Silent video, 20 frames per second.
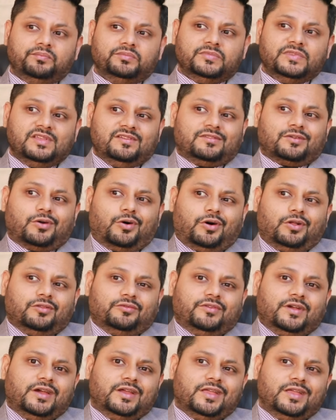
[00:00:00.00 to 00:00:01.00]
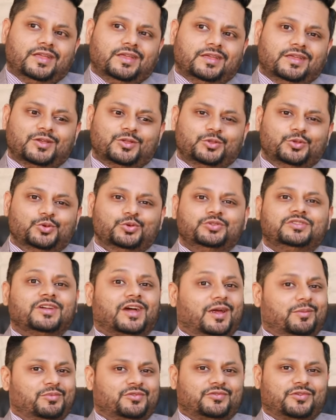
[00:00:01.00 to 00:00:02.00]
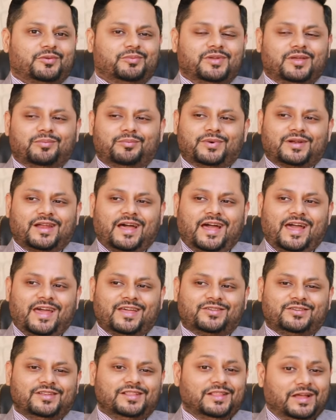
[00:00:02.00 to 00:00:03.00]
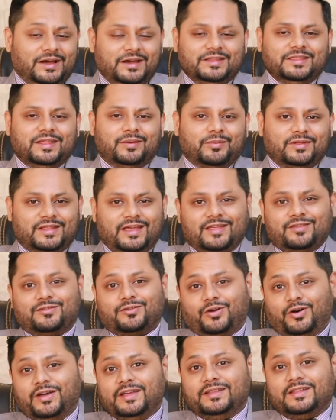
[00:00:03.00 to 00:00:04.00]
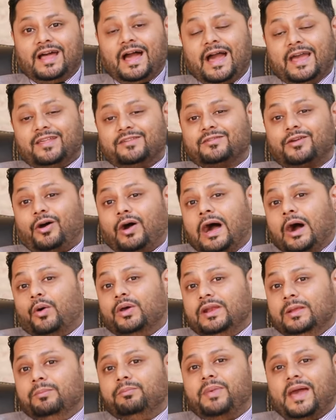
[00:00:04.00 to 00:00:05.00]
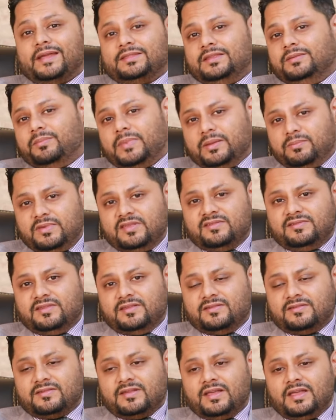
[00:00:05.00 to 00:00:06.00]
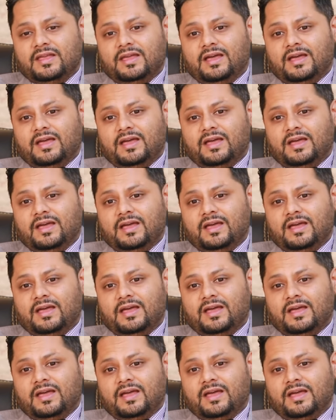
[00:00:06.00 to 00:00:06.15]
These are all very new terms for me, but I actually learned them and I saw it. I saw how it impacted my business.